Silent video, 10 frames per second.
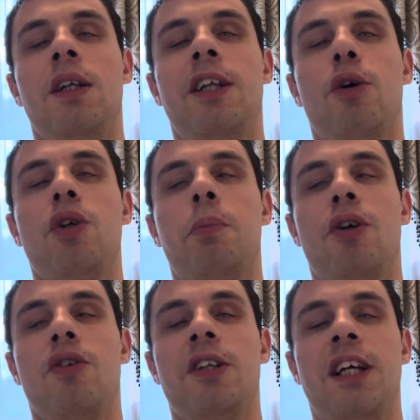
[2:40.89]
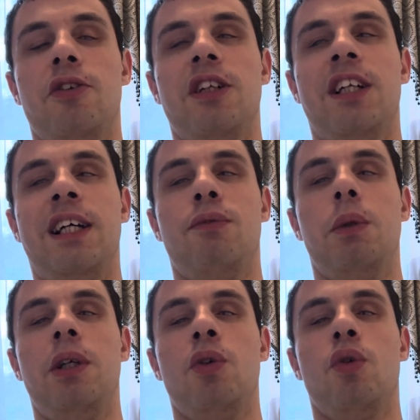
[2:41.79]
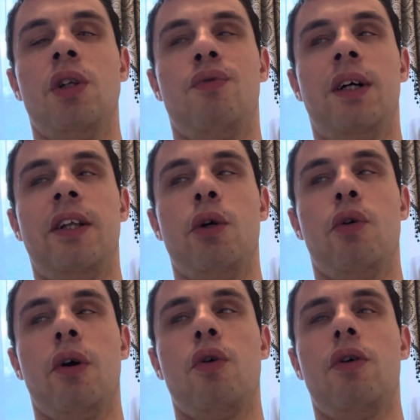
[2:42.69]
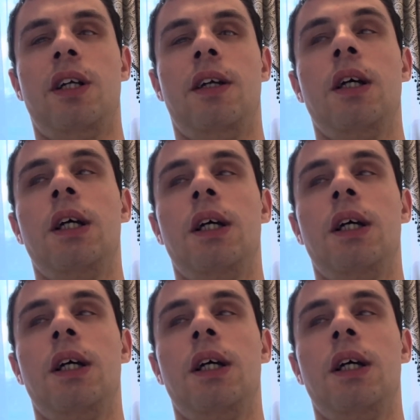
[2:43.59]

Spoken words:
The other person at the end of the line will be notified that you're recording,